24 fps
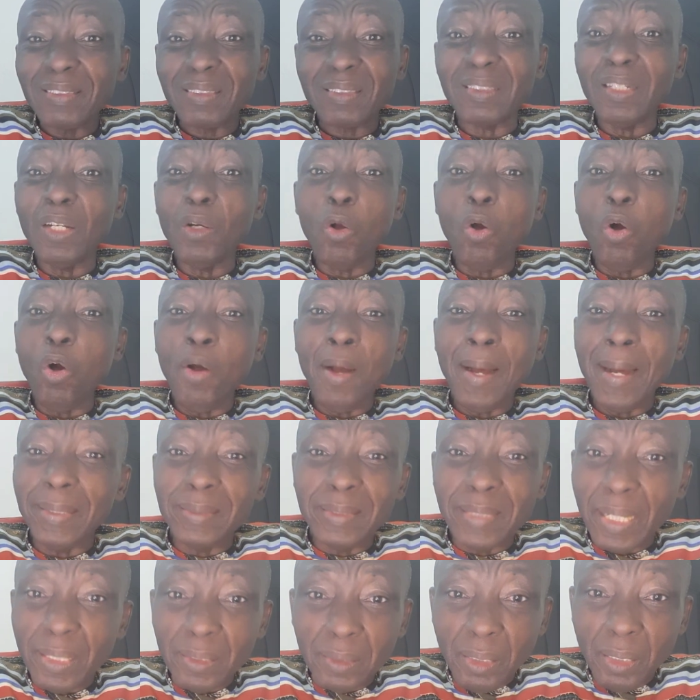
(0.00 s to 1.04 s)

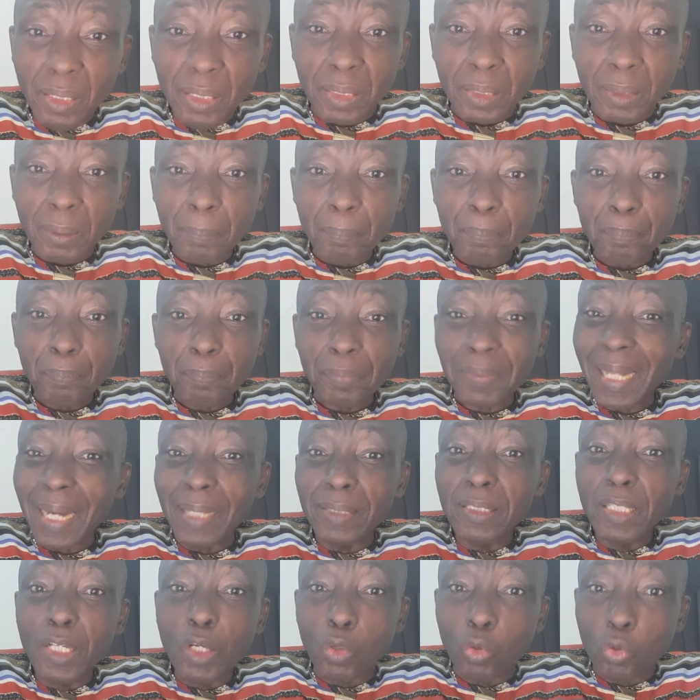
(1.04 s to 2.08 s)
single-handedly
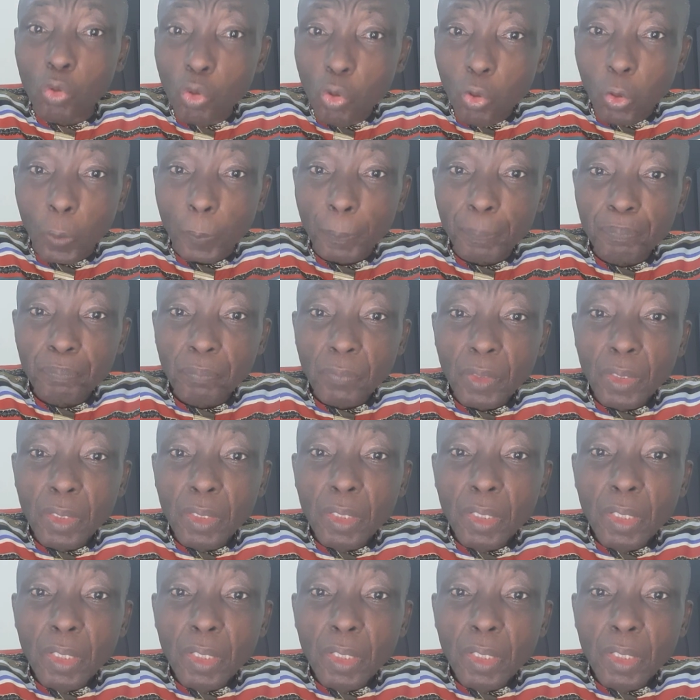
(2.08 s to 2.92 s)
plan a coup